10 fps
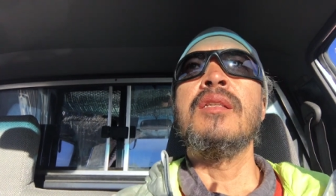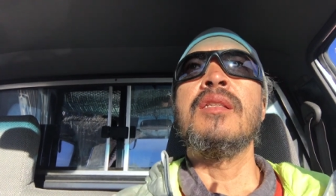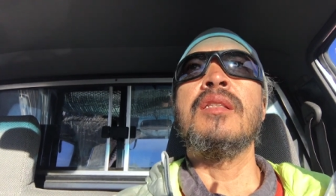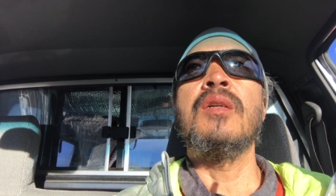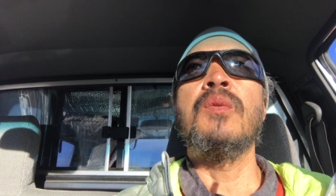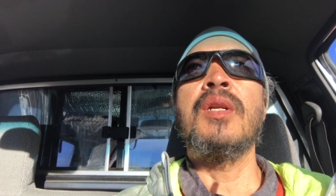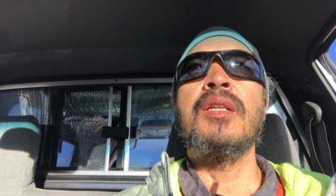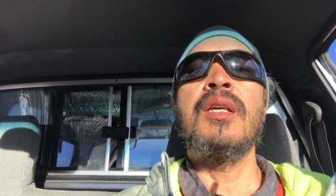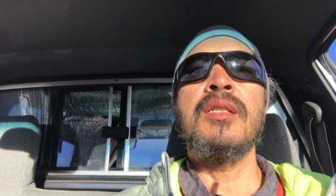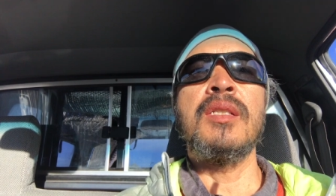So what
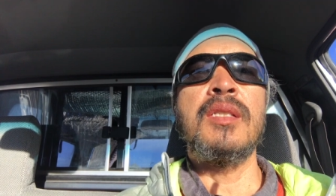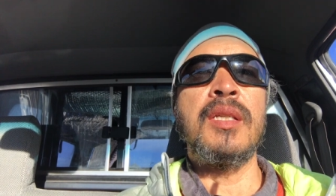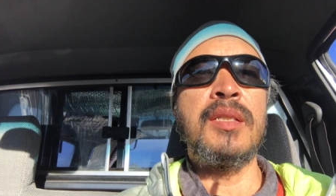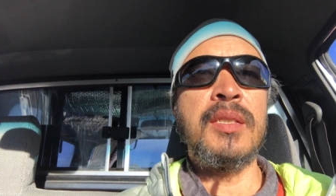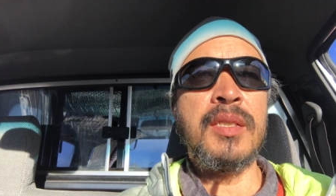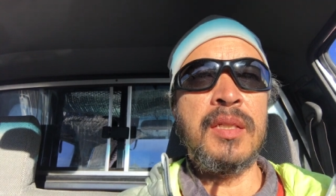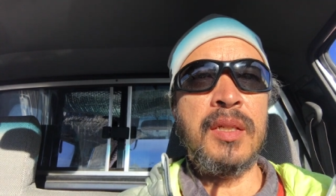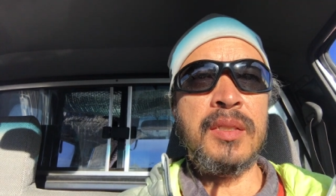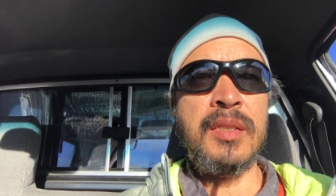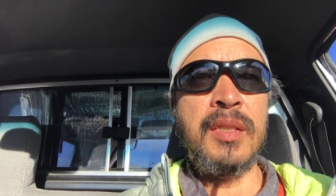it does is it
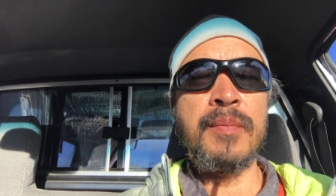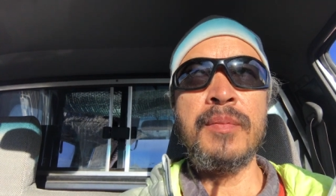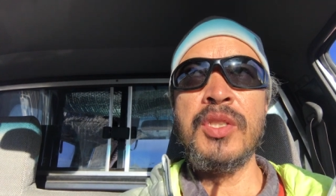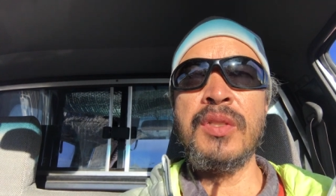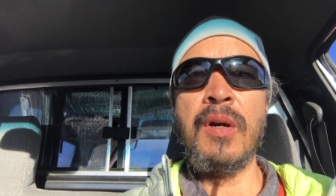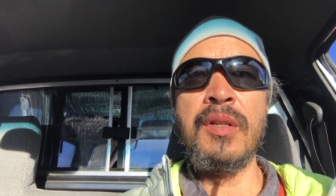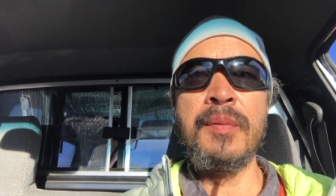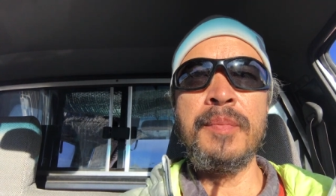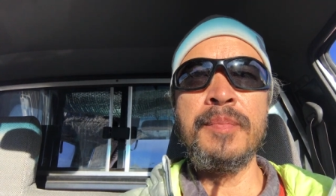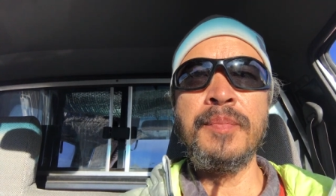disconnects the
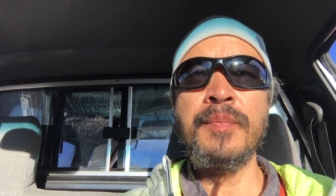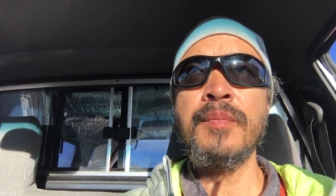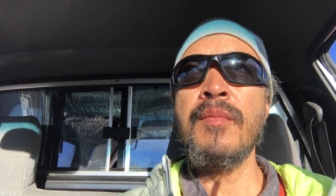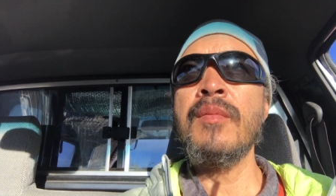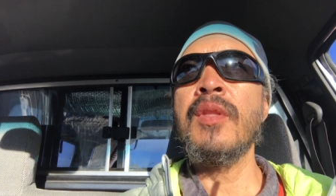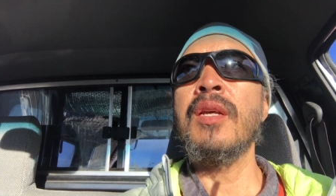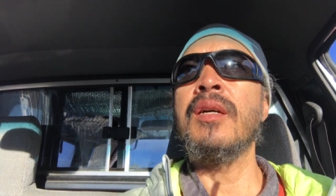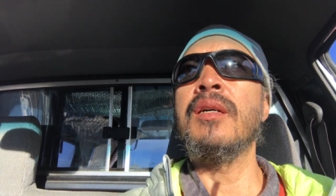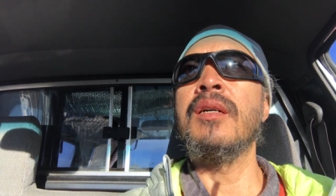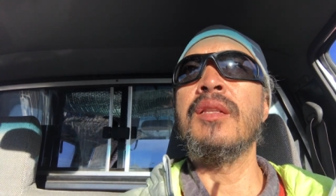startup,
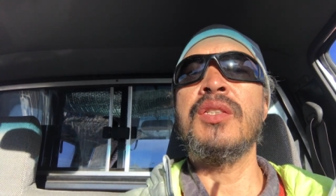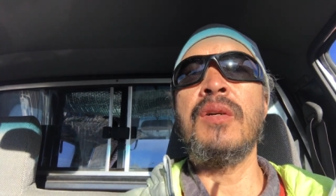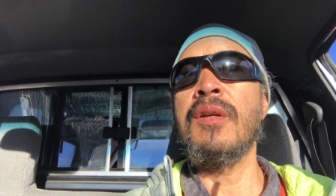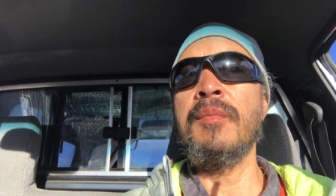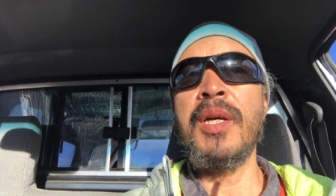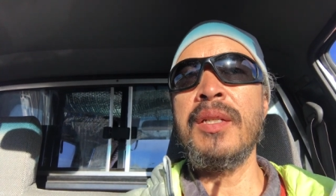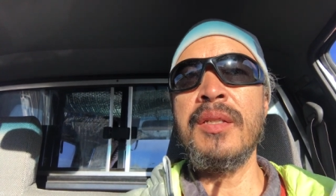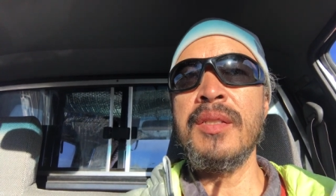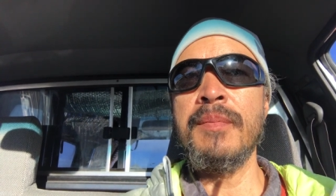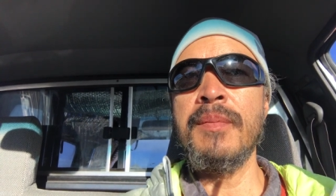the starting
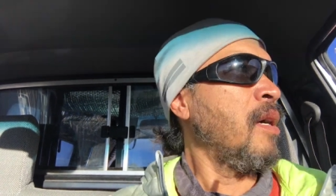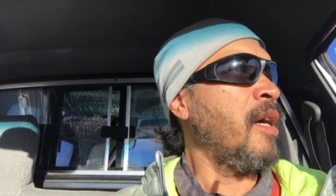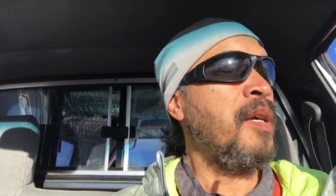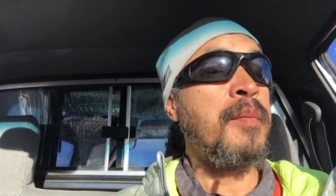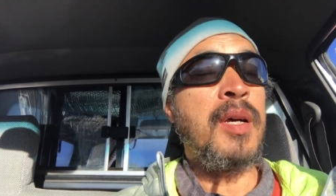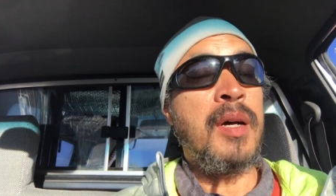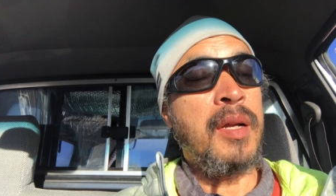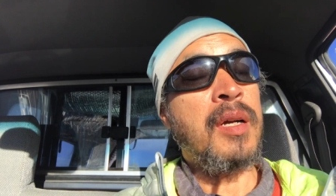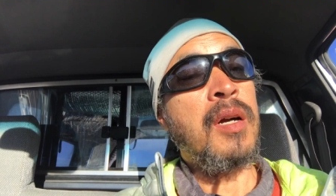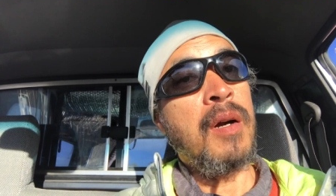mechanism. I am not
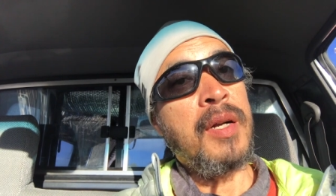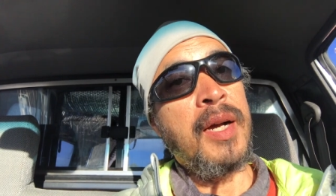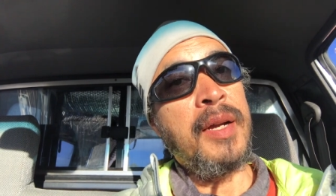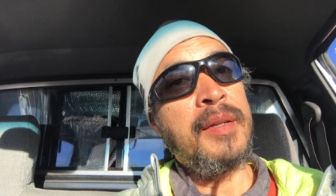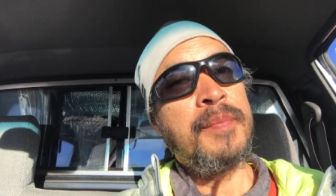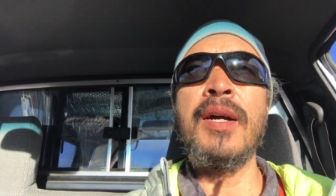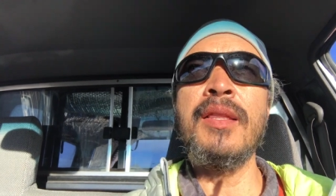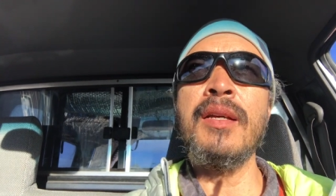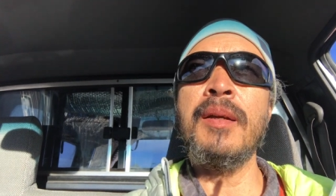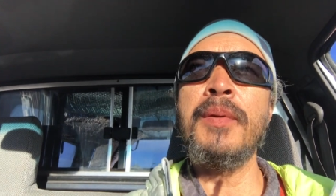a car guy. I
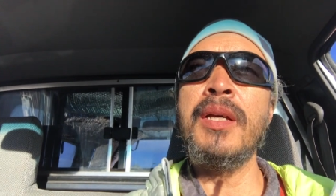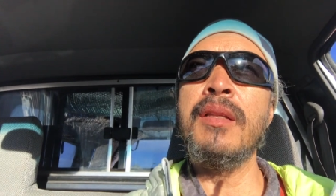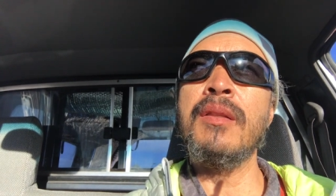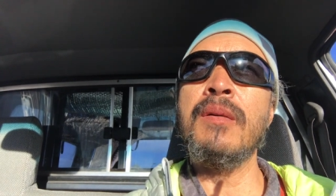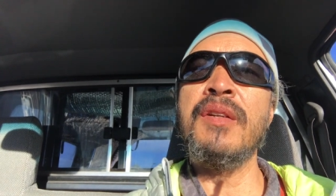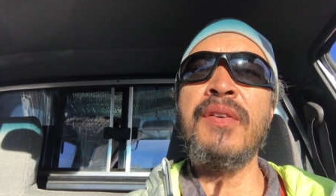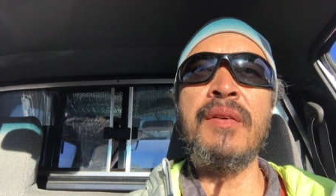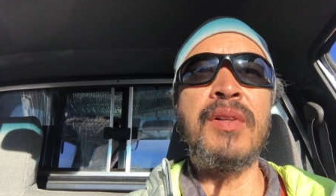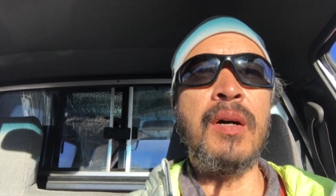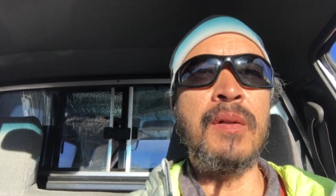think I paid
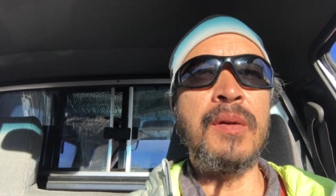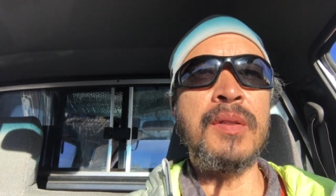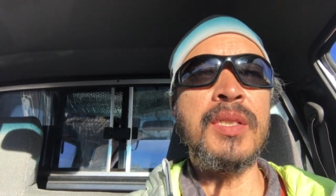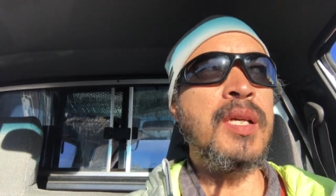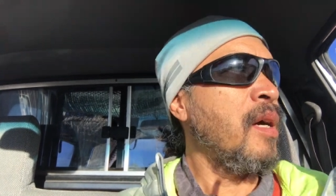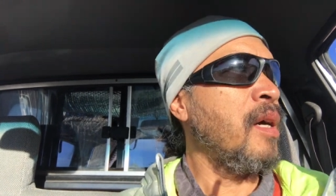$35.